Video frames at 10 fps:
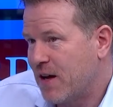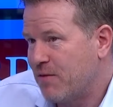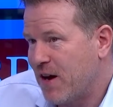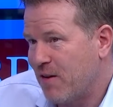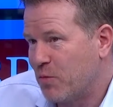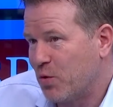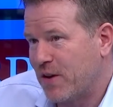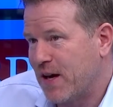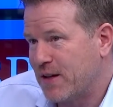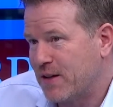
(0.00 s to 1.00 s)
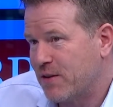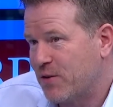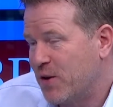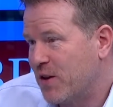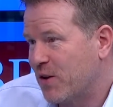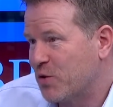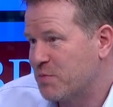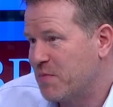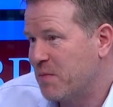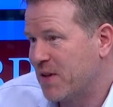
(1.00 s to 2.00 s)
and we have more than
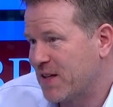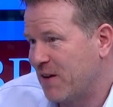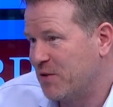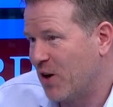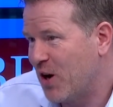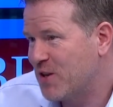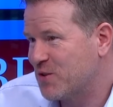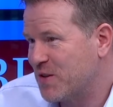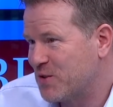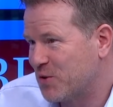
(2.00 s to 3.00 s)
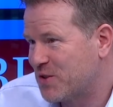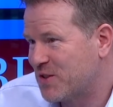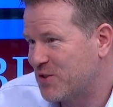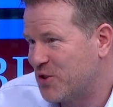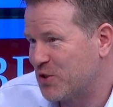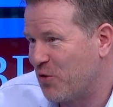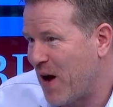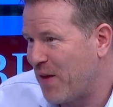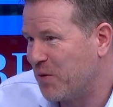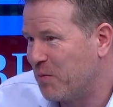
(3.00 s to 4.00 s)
30,000 people that have died, so it's not just a
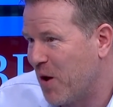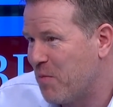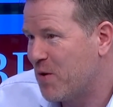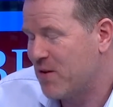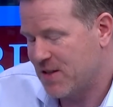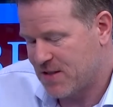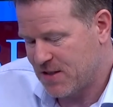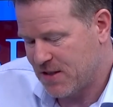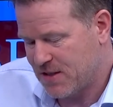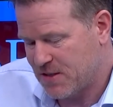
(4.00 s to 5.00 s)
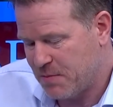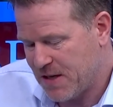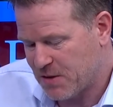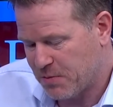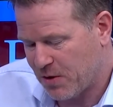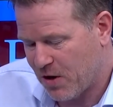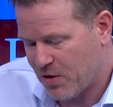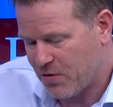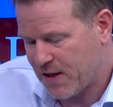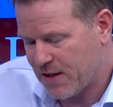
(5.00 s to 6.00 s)
random number, it's based upon
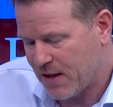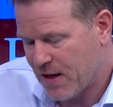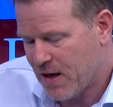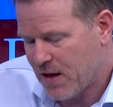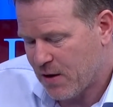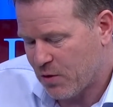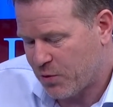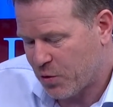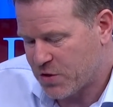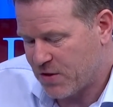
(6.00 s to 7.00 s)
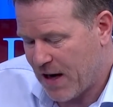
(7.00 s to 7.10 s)
heart rate. And of course the